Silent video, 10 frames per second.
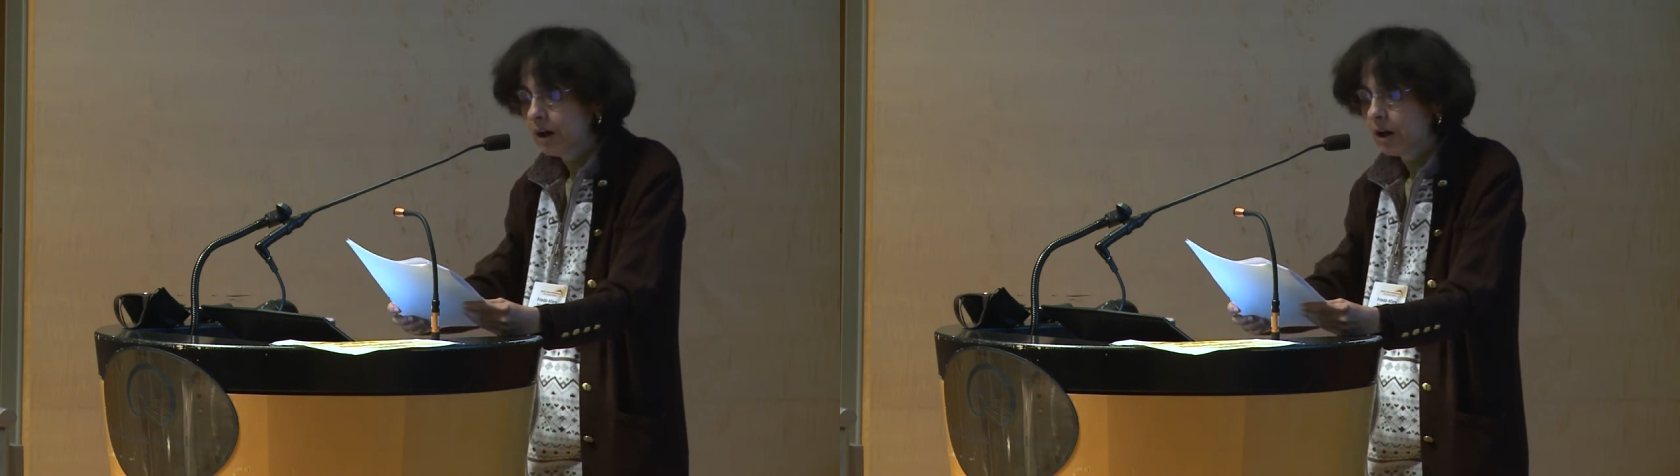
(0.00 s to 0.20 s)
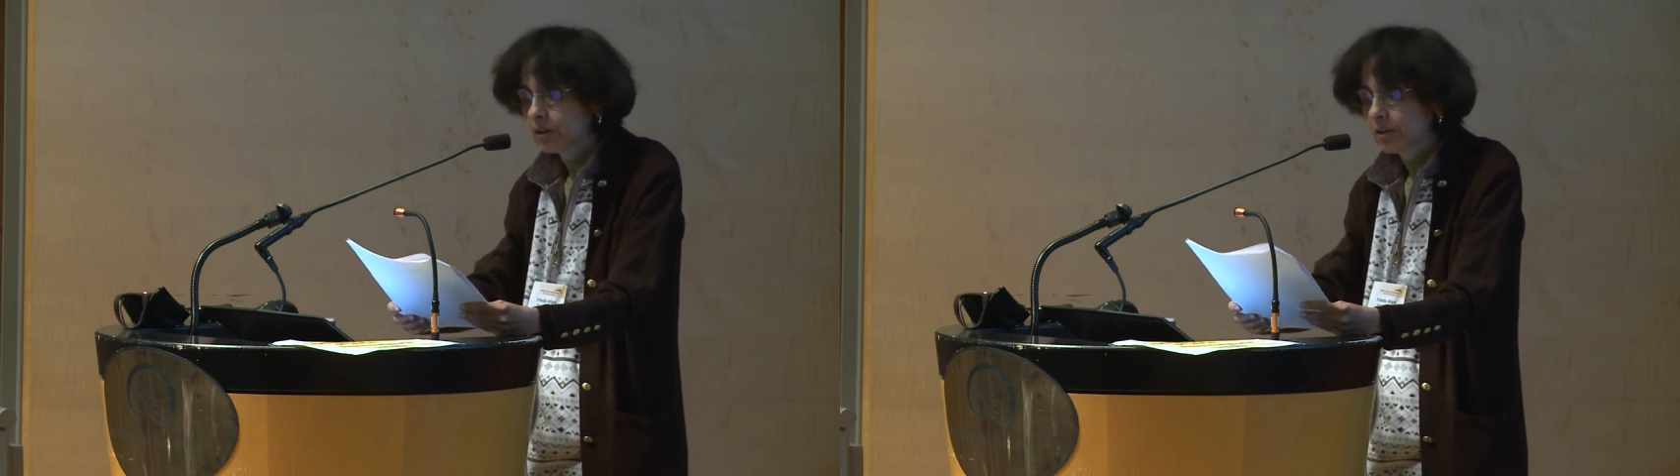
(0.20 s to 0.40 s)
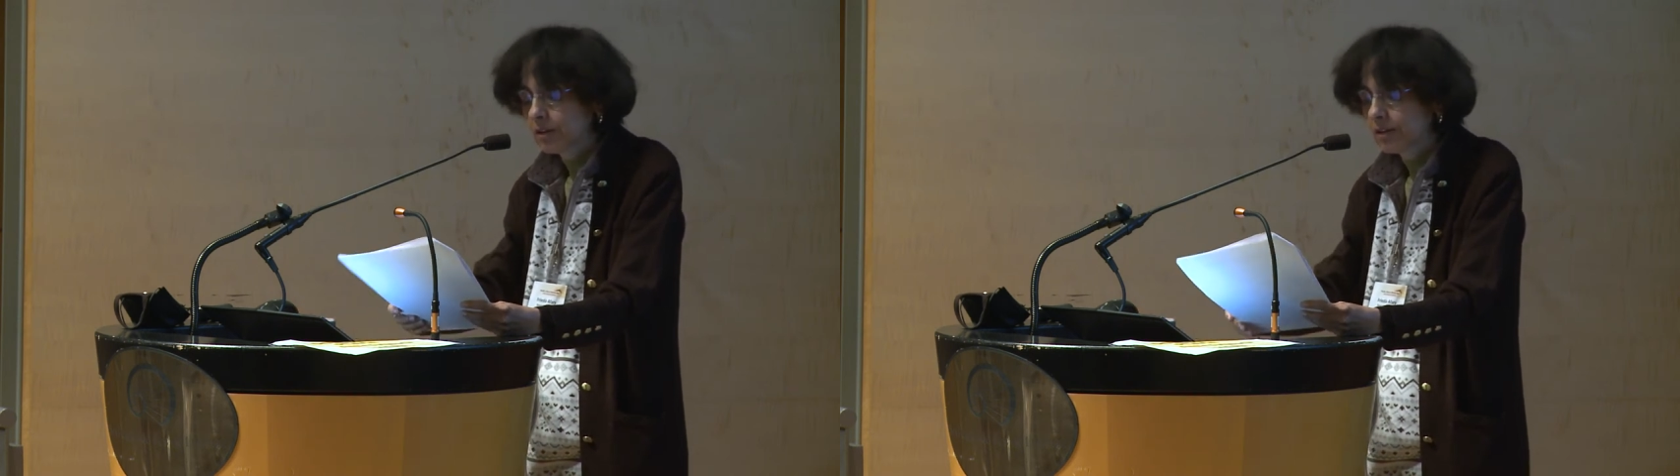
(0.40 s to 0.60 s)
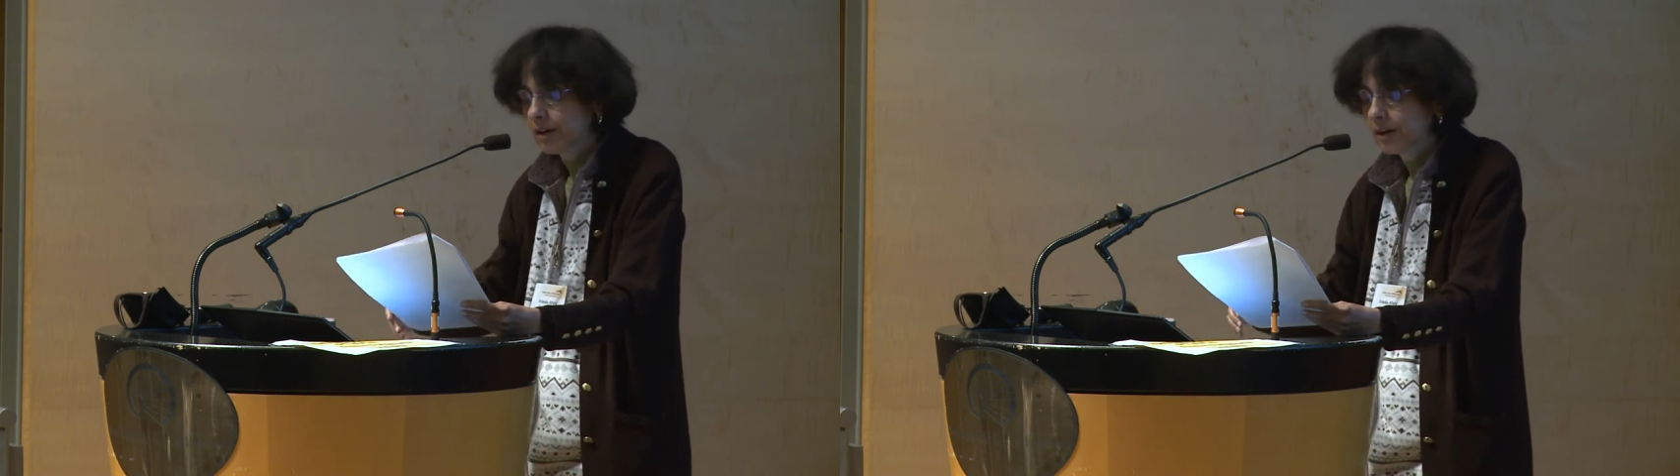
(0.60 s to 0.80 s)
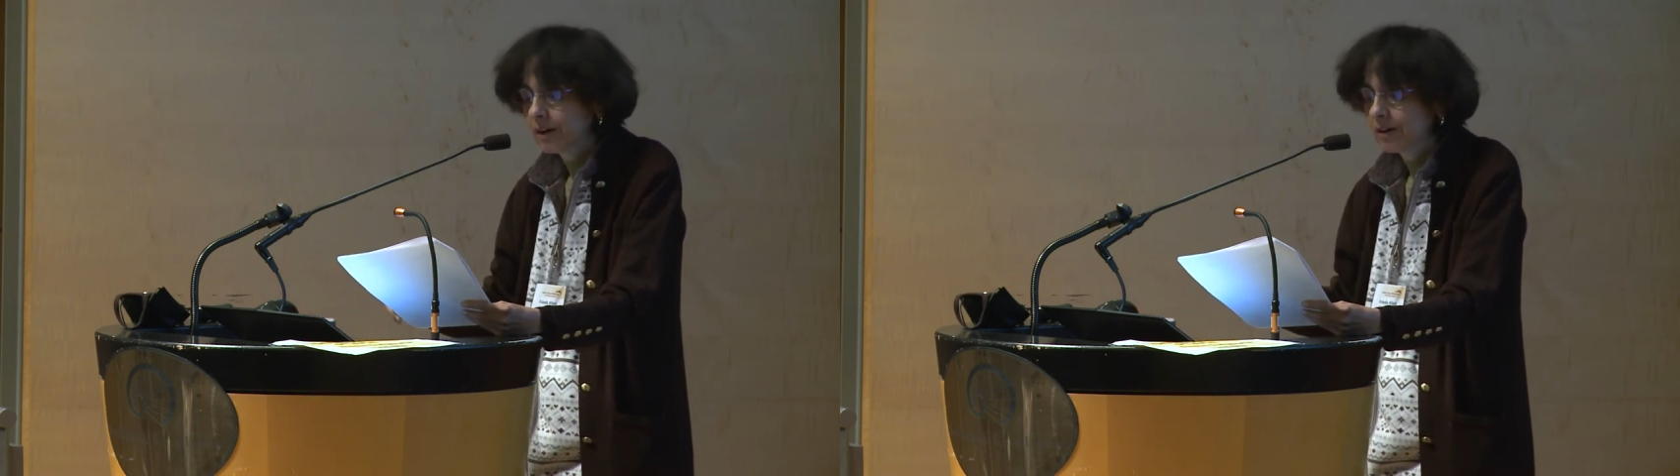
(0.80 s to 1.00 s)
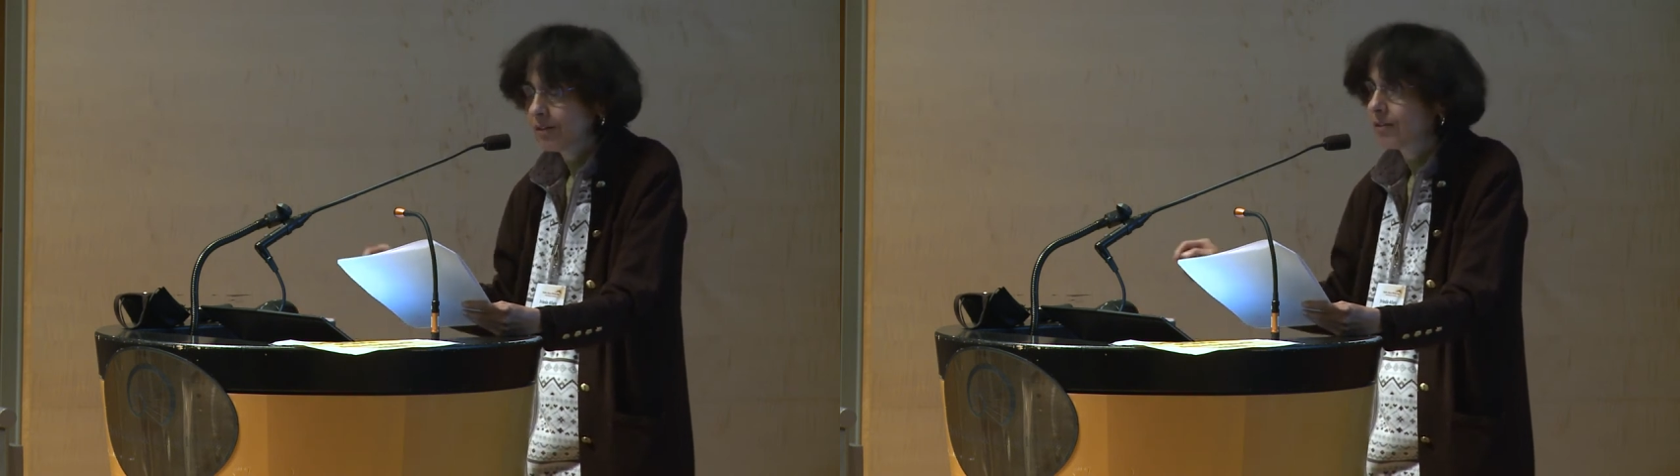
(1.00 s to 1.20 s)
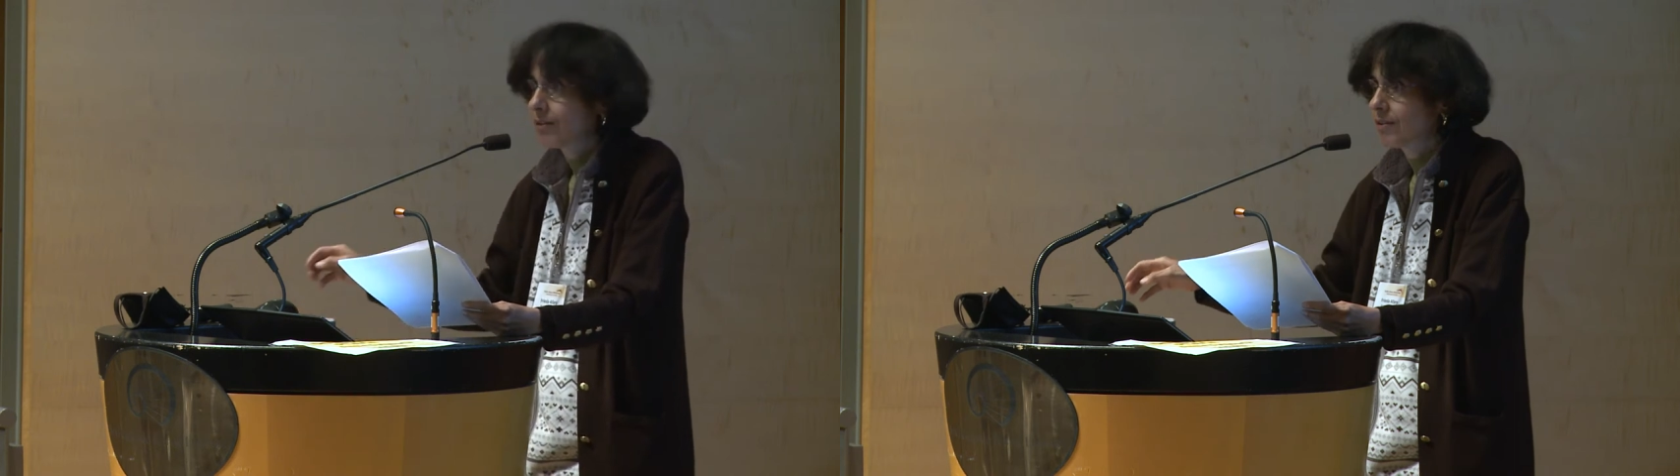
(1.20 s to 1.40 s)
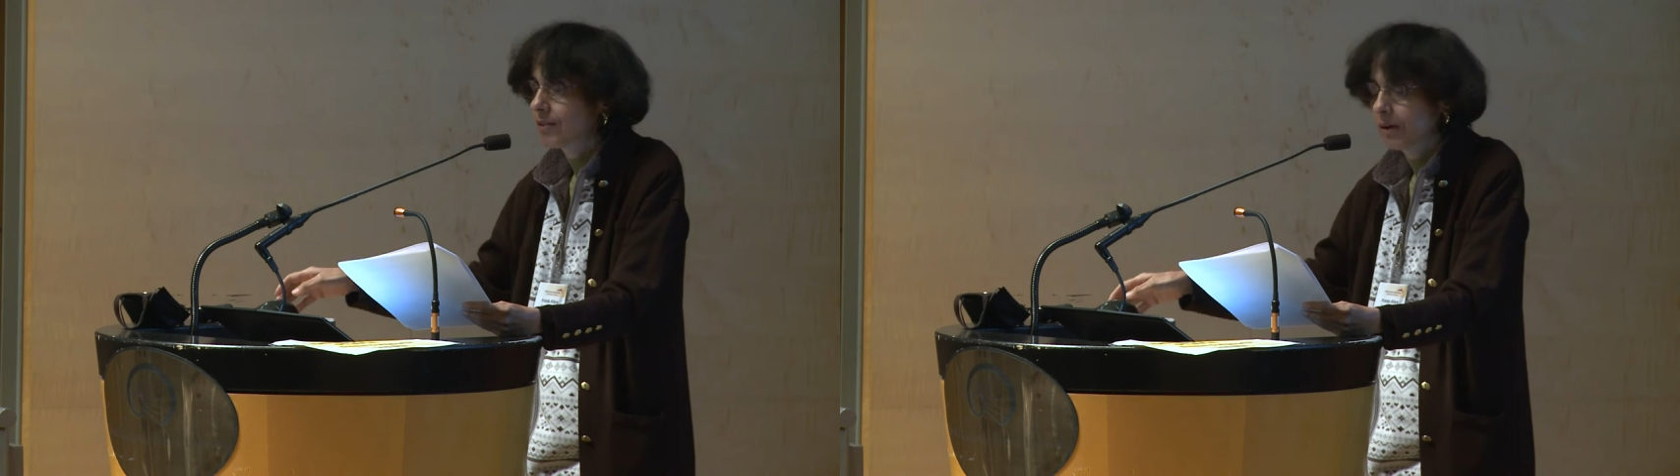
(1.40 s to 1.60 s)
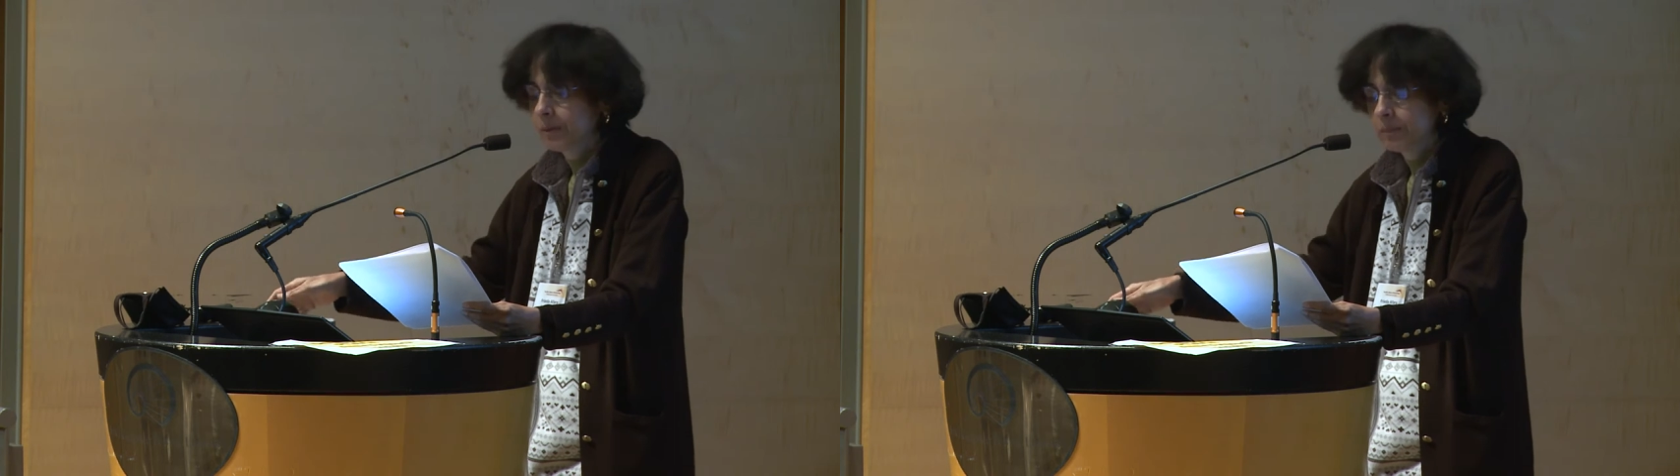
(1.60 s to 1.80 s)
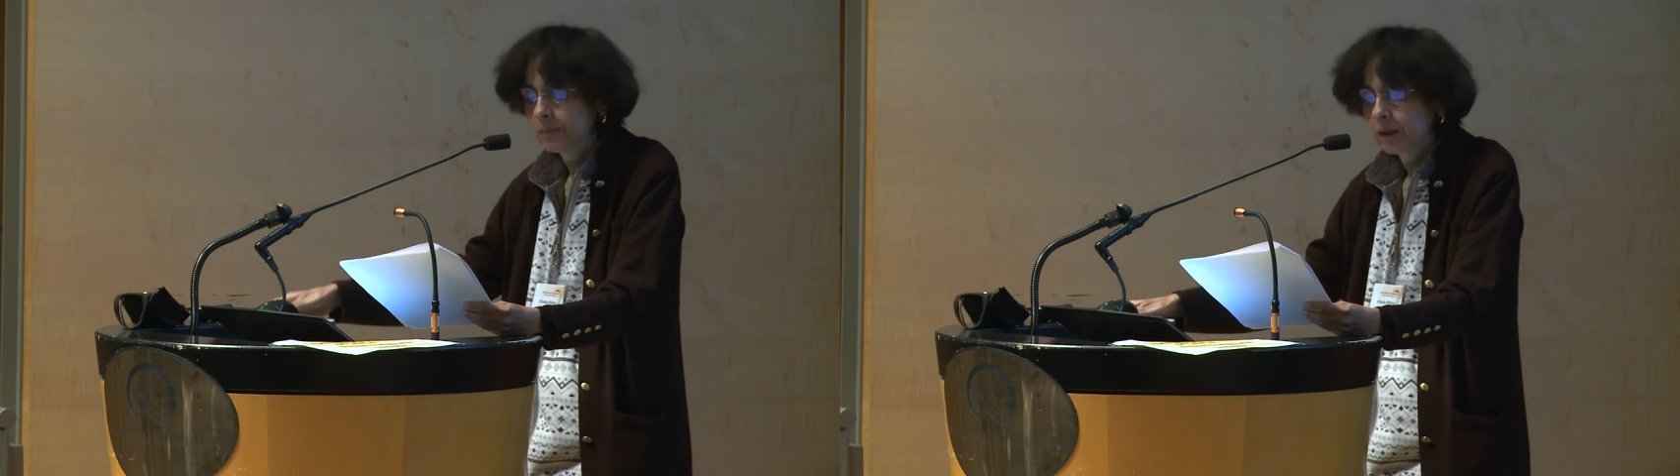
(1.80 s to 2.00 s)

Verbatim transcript: authoritarian system